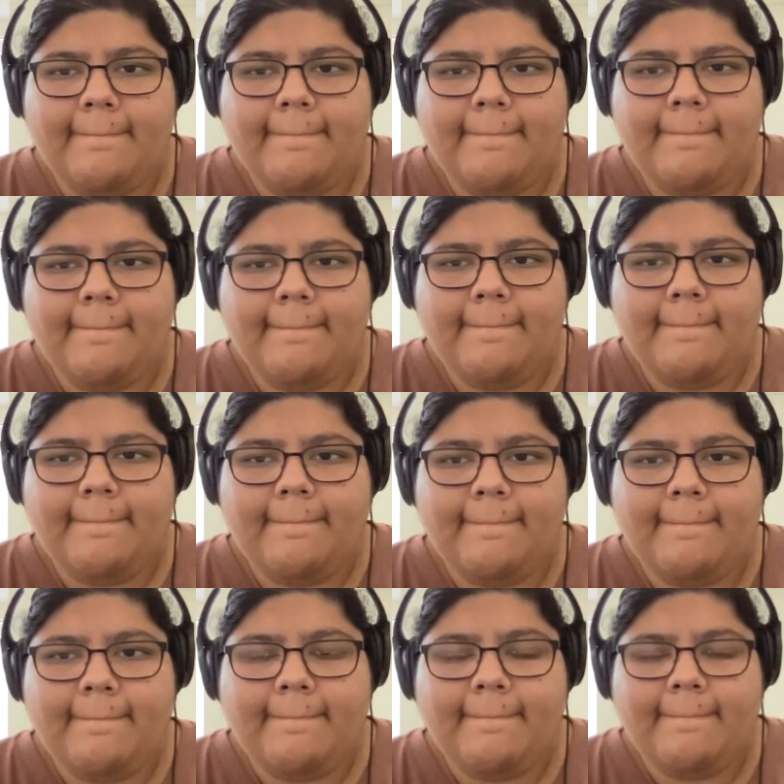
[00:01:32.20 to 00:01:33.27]

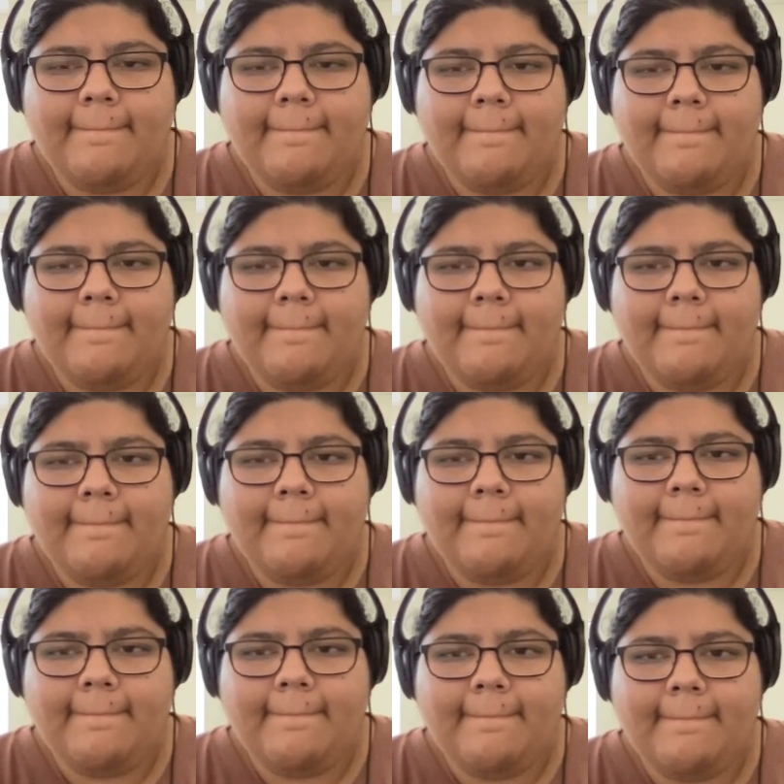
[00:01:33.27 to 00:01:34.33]

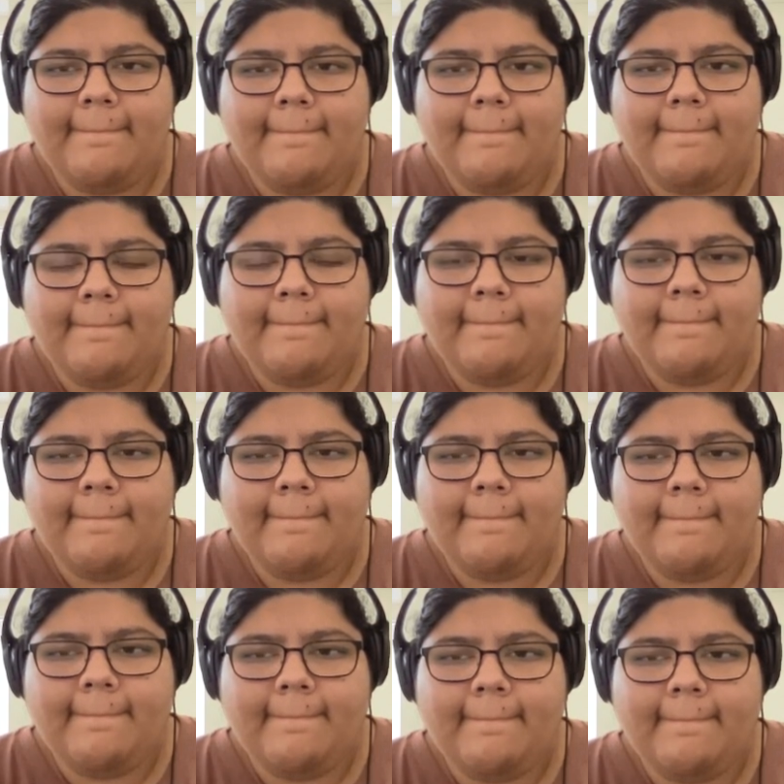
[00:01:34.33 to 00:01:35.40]

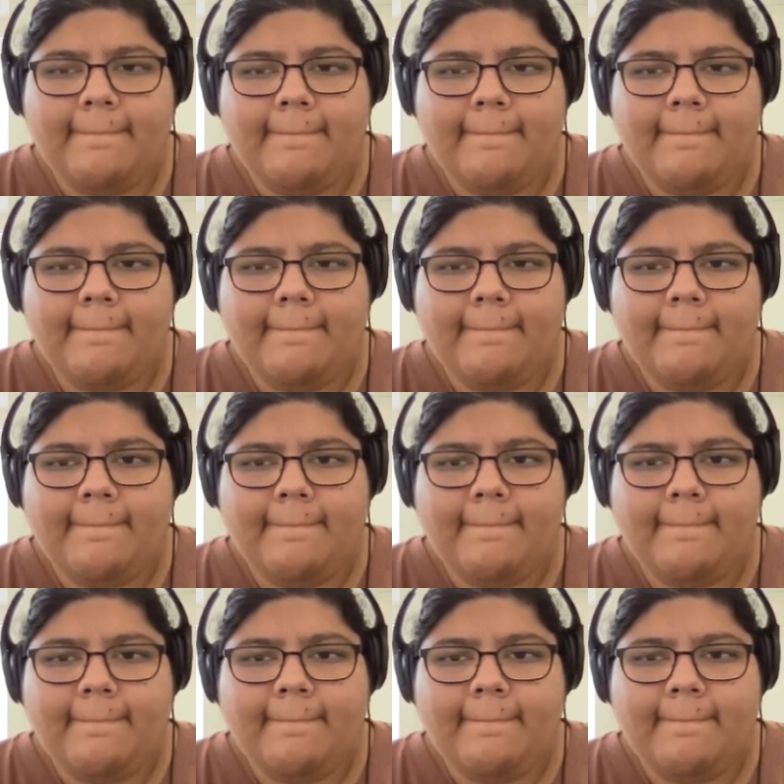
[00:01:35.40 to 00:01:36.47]

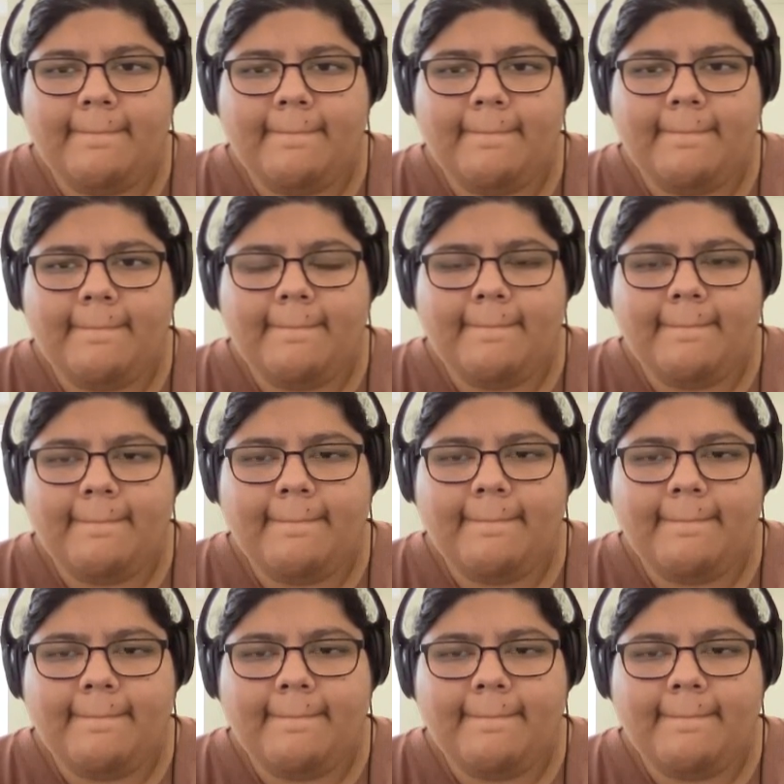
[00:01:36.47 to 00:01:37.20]
(not speaking)